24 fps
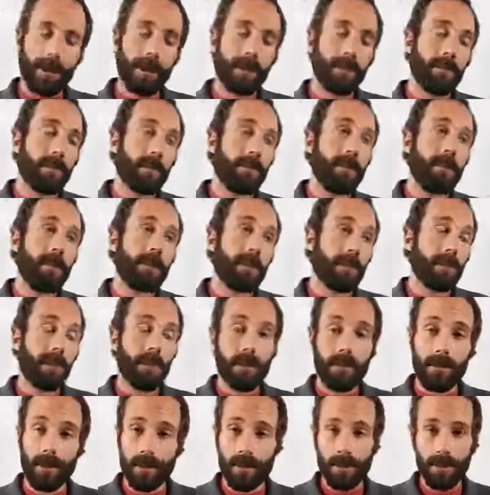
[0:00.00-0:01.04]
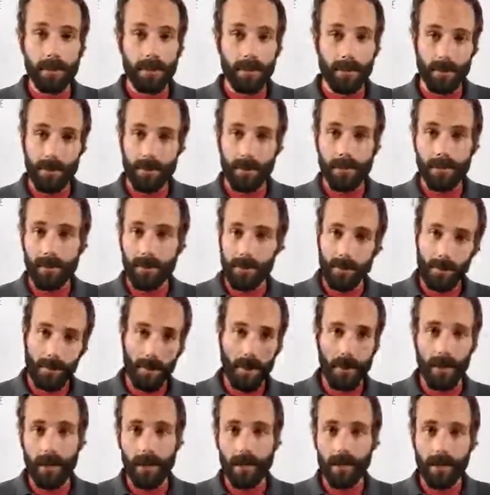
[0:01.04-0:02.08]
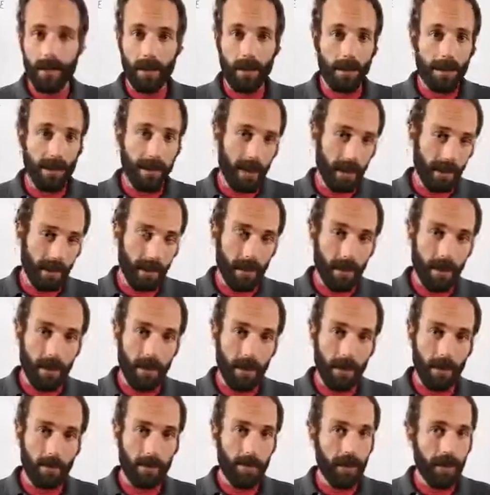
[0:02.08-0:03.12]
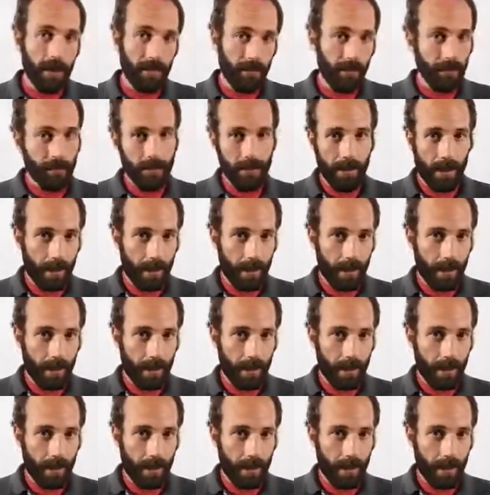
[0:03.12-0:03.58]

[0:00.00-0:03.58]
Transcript: Now, the moon isn't always over our heads all night long, but